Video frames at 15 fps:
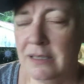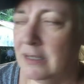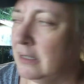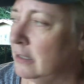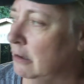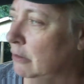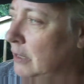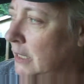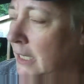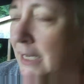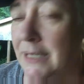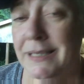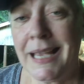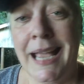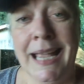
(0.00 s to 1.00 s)
You go into
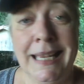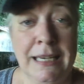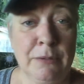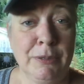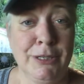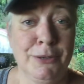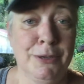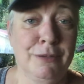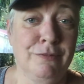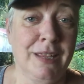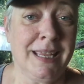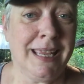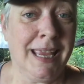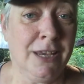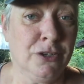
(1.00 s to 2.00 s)
anxiety when you go on
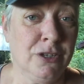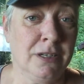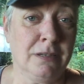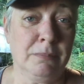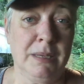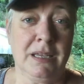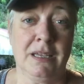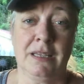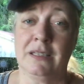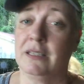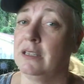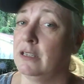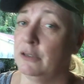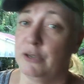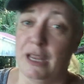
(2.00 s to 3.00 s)
vacation
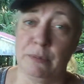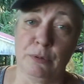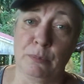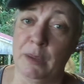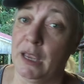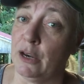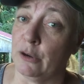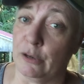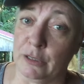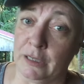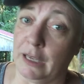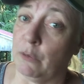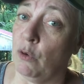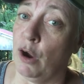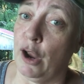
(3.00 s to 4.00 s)
because your neighbor better look
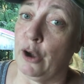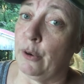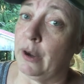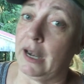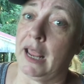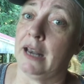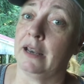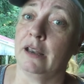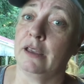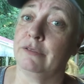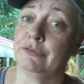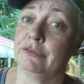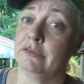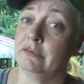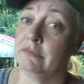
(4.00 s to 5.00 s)
like water and not
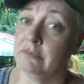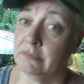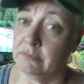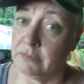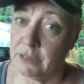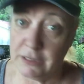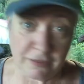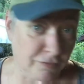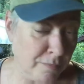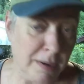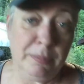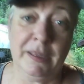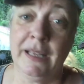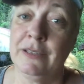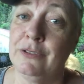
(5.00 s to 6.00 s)
enough. Because if
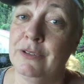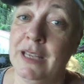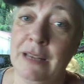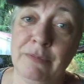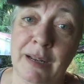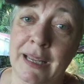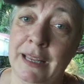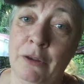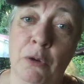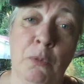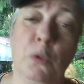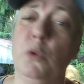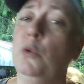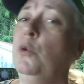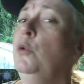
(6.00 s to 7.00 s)
my plants are dead when I get
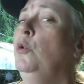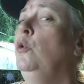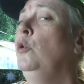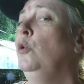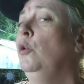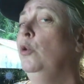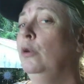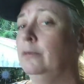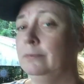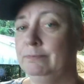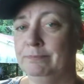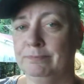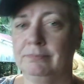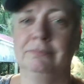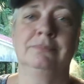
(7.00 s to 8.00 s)
home, ooh,
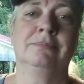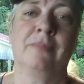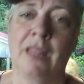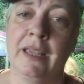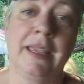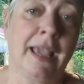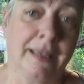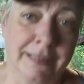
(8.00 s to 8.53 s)
yeah,